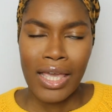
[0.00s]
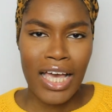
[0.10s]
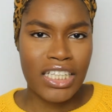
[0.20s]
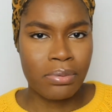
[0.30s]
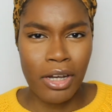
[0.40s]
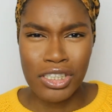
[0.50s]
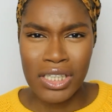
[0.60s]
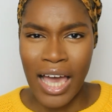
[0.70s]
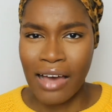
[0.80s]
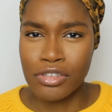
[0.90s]

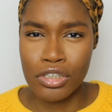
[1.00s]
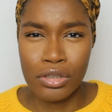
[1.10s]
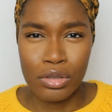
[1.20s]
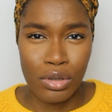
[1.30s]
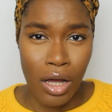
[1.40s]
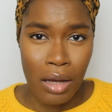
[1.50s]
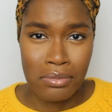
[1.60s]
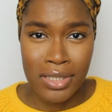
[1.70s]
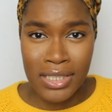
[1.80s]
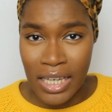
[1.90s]
especially after
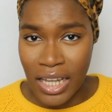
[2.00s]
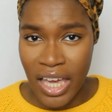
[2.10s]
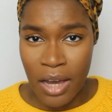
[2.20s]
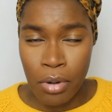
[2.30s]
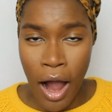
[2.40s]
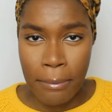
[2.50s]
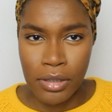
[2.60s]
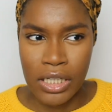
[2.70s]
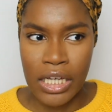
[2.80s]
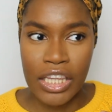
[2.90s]
sealing it
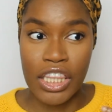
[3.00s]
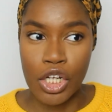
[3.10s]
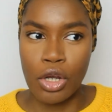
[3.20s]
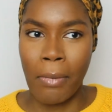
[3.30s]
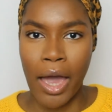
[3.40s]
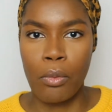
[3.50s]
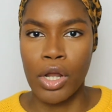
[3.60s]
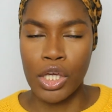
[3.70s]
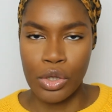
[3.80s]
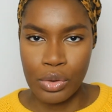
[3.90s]
properly, then you might
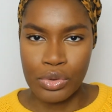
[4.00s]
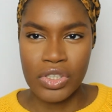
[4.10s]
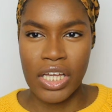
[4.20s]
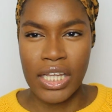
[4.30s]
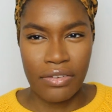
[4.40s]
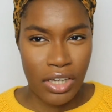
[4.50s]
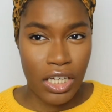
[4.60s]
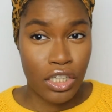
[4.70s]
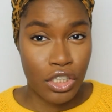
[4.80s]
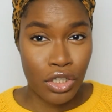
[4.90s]
want to use a leave-in
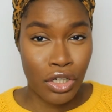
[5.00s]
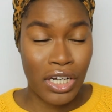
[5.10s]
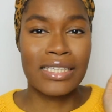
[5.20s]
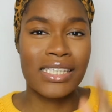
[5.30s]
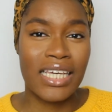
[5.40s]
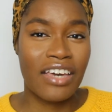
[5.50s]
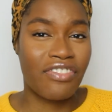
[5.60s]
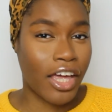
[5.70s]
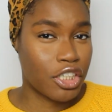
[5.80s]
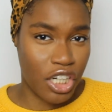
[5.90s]
conditioner and see if
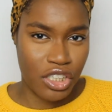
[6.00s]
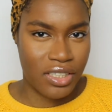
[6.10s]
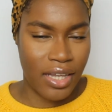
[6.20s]
that changes